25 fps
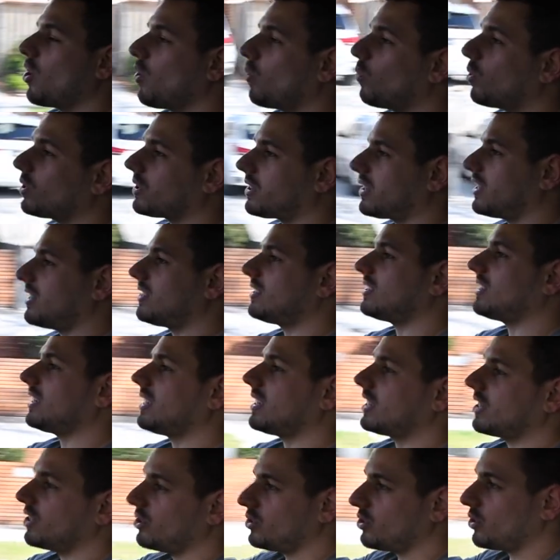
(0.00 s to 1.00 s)
what this thing
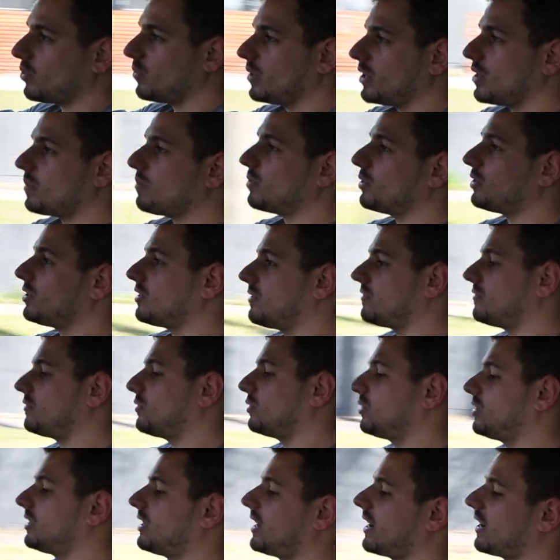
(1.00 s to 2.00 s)
can do when you put your
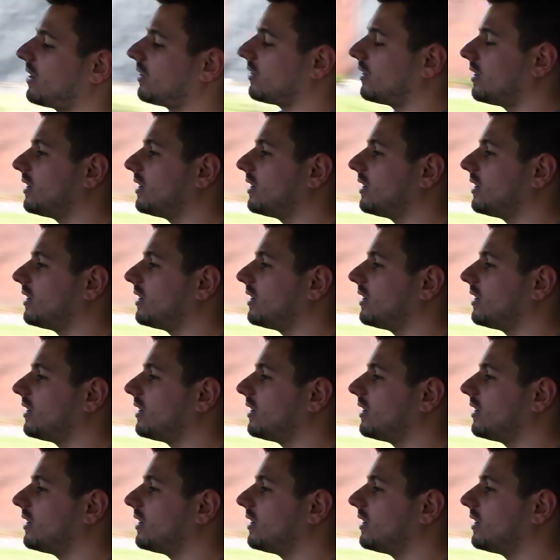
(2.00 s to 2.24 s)
foot down.